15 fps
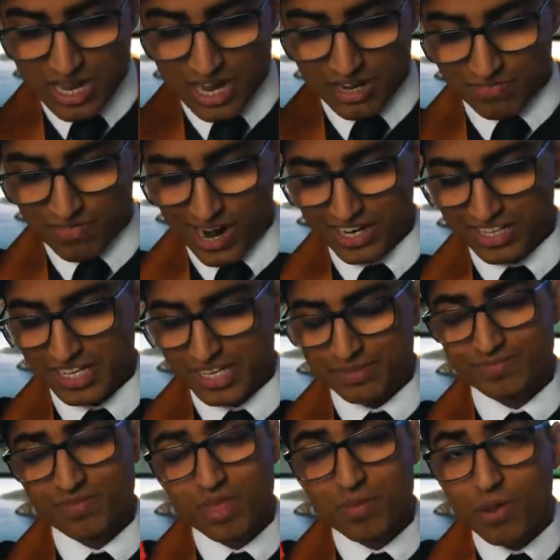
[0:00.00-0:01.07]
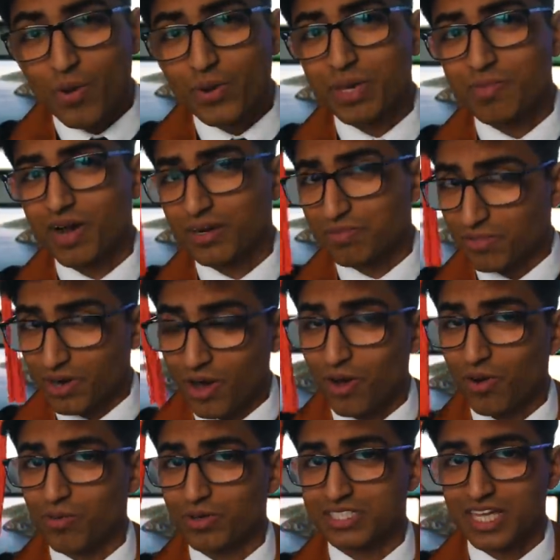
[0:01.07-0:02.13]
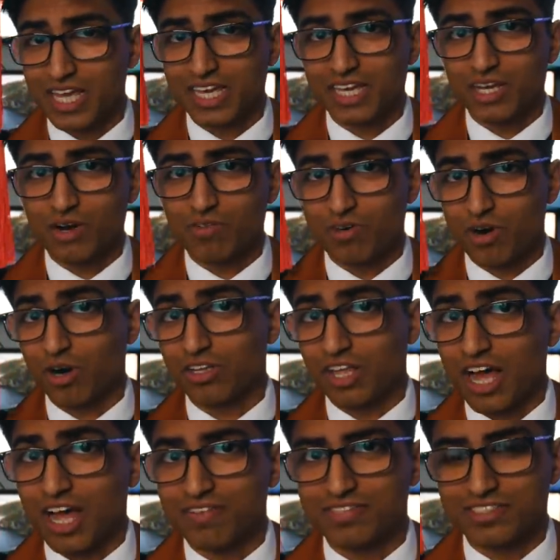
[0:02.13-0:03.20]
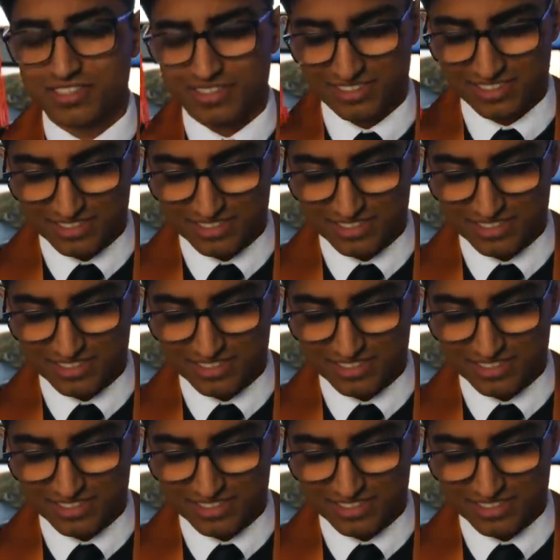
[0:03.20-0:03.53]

And finally, Pokemon Go was taking over our lives.